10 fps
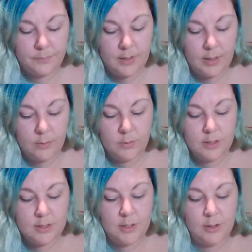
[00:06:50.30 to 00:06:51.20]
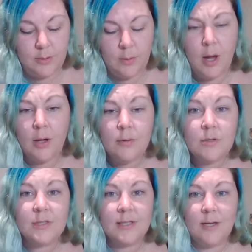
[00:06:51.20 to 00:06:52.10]
in order to hone your
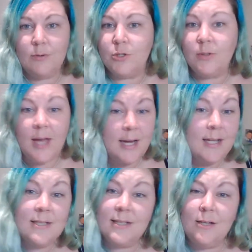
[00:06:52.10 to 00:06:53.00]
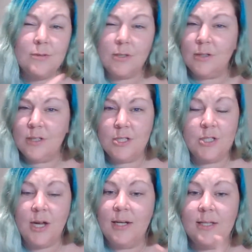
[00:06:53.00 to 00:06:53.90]
skills. You're gaining skills along this
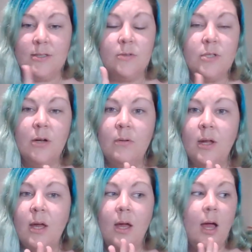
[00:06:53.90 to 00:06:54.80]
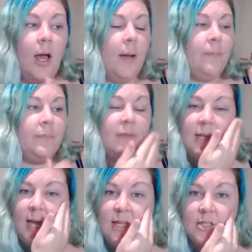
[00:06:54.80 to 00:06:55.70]
journey. So don't
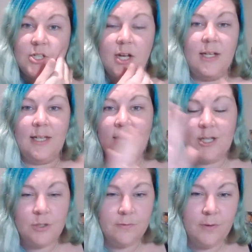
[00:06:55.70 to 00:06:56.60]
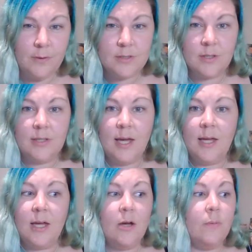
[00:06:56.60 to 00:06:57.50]
negate the journey. Yes, you're focused on the end
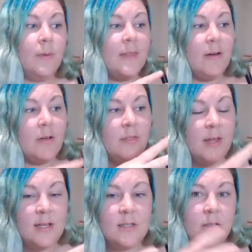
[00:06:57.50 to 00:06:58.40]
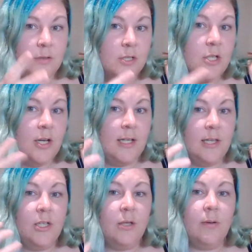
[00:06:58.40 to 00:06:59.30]
goal, but there are things along the journey
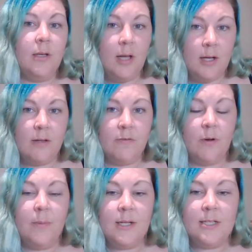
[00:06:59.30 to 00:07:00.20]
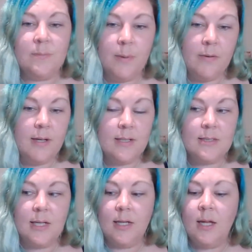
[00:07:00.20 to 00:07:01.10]
that you are learning from and
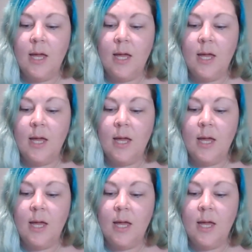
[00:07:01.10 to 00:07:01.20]
experiencing,